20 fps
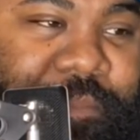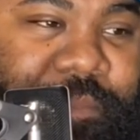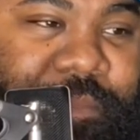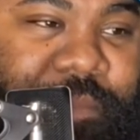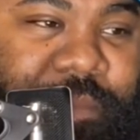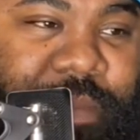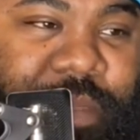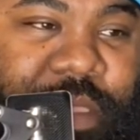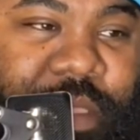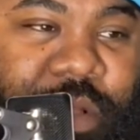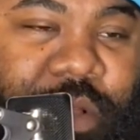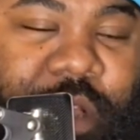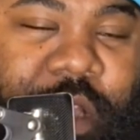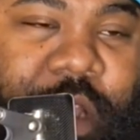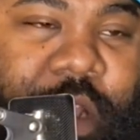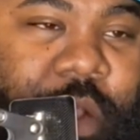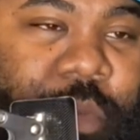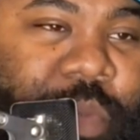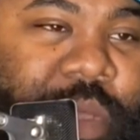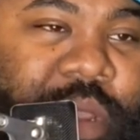So
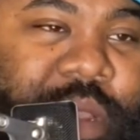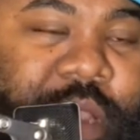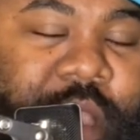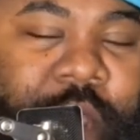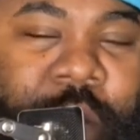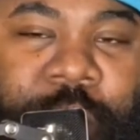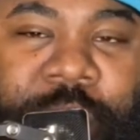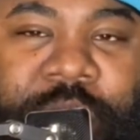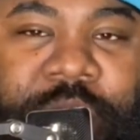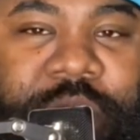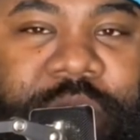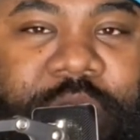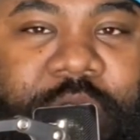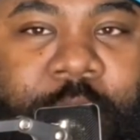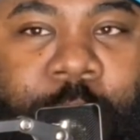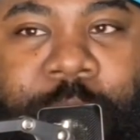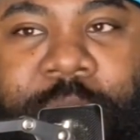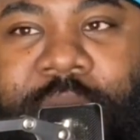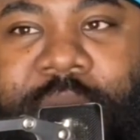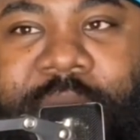are we
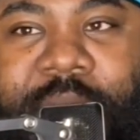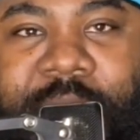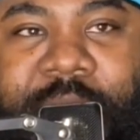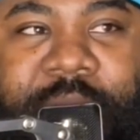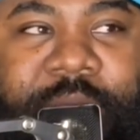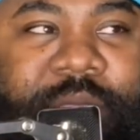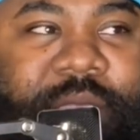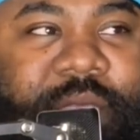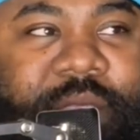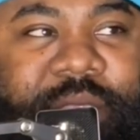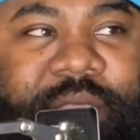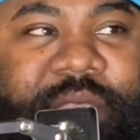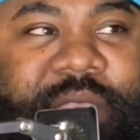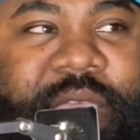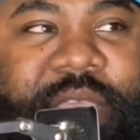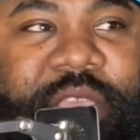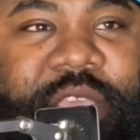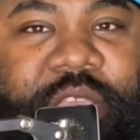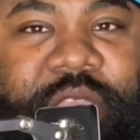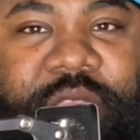now
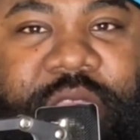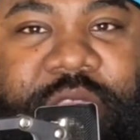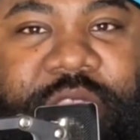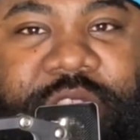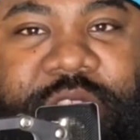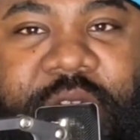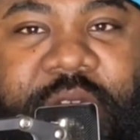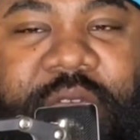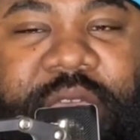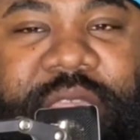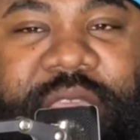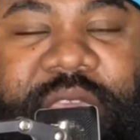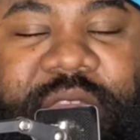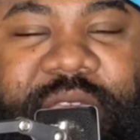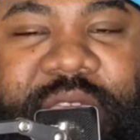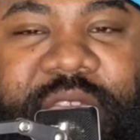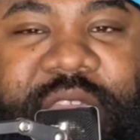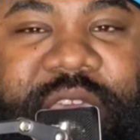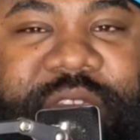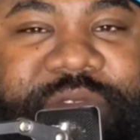the Johns of the
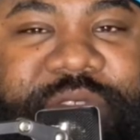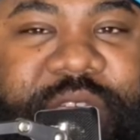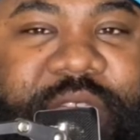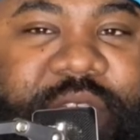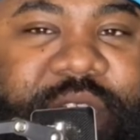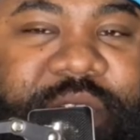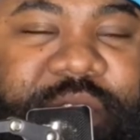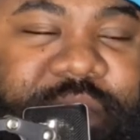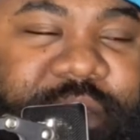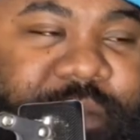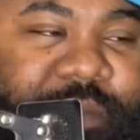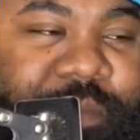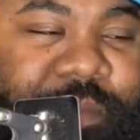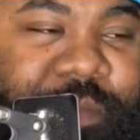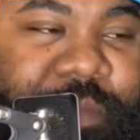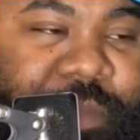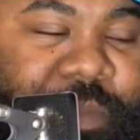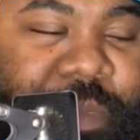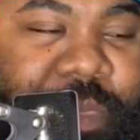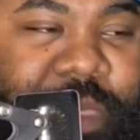NFL,
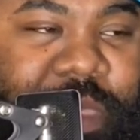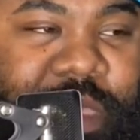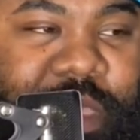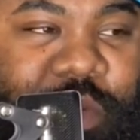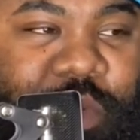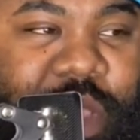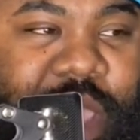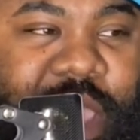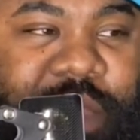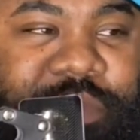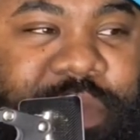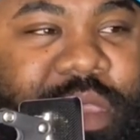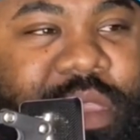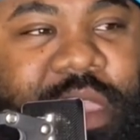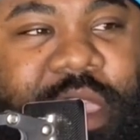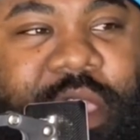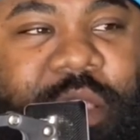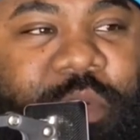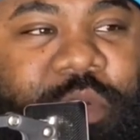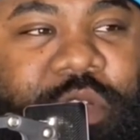where every
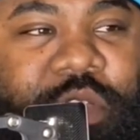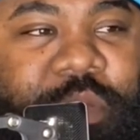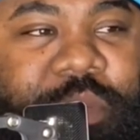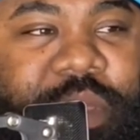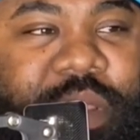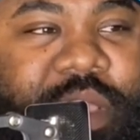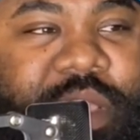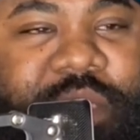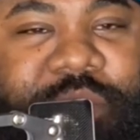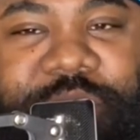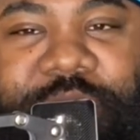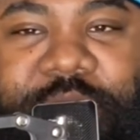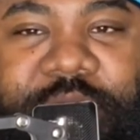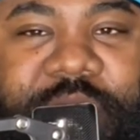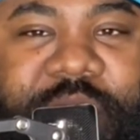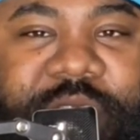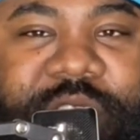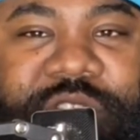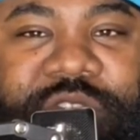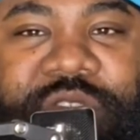year we're gonna be looking for the
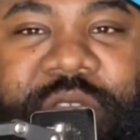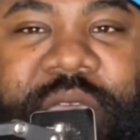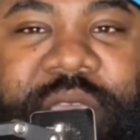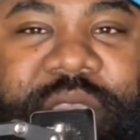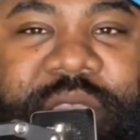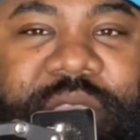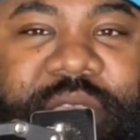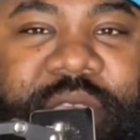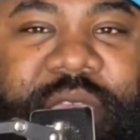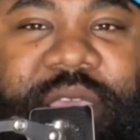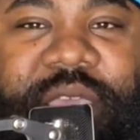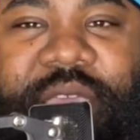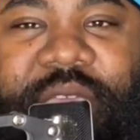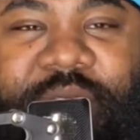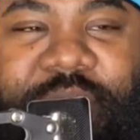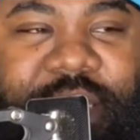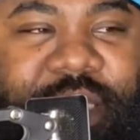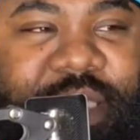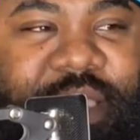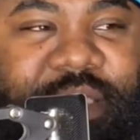next trick,
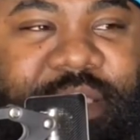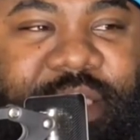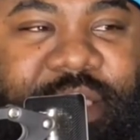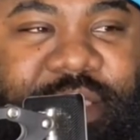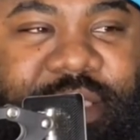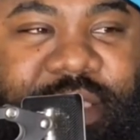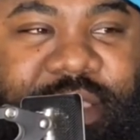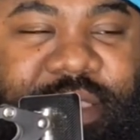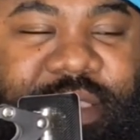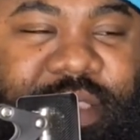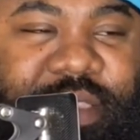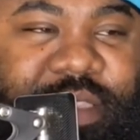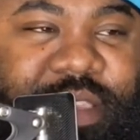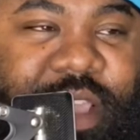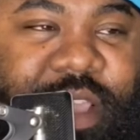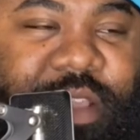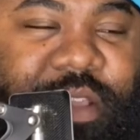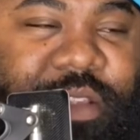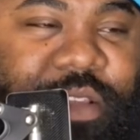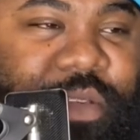the
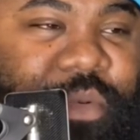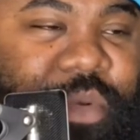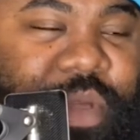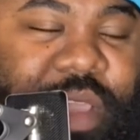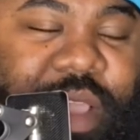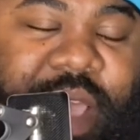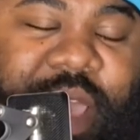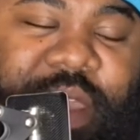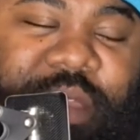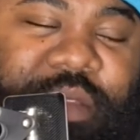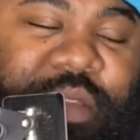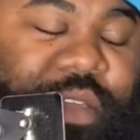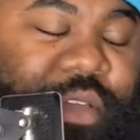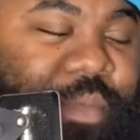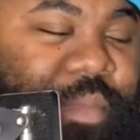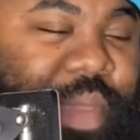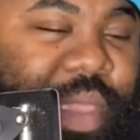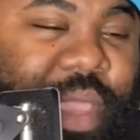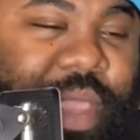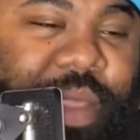turn or what? I don't know,
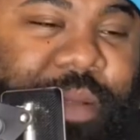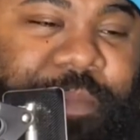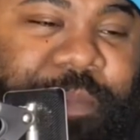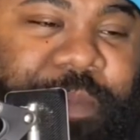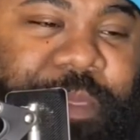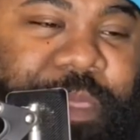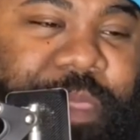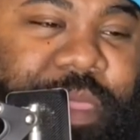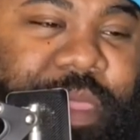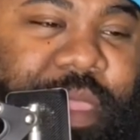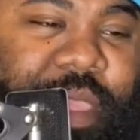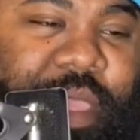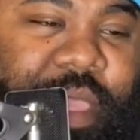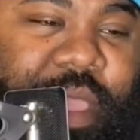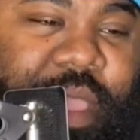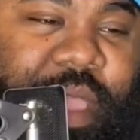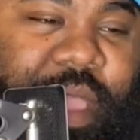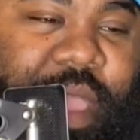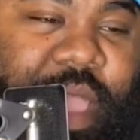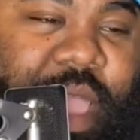man.
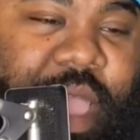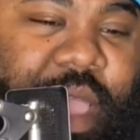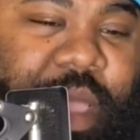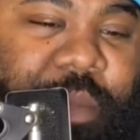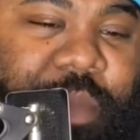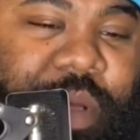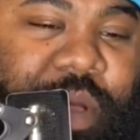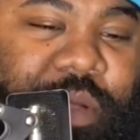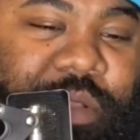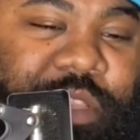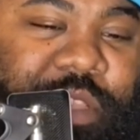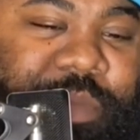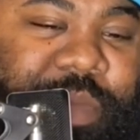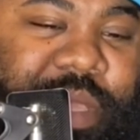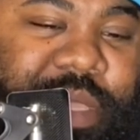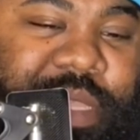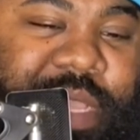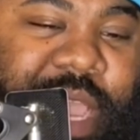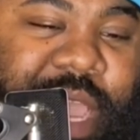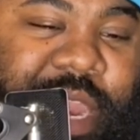But
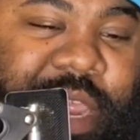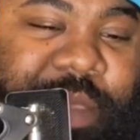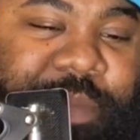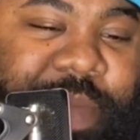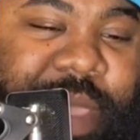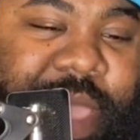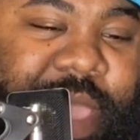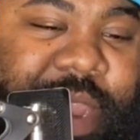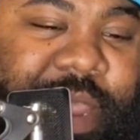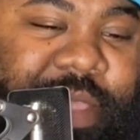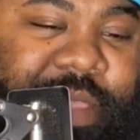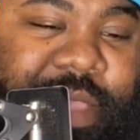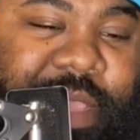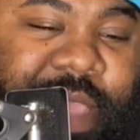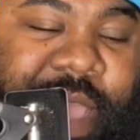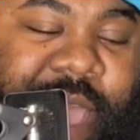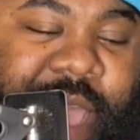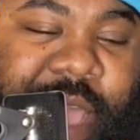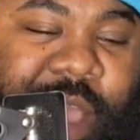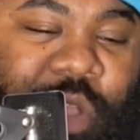ultimately, Teddy, man, is the
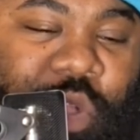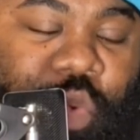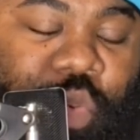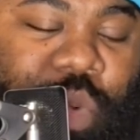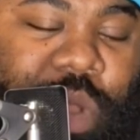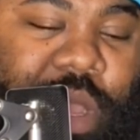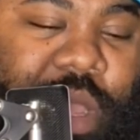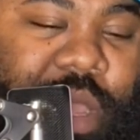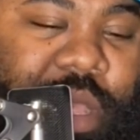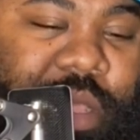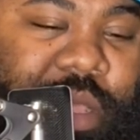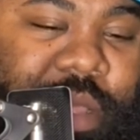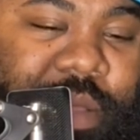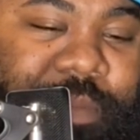guy who,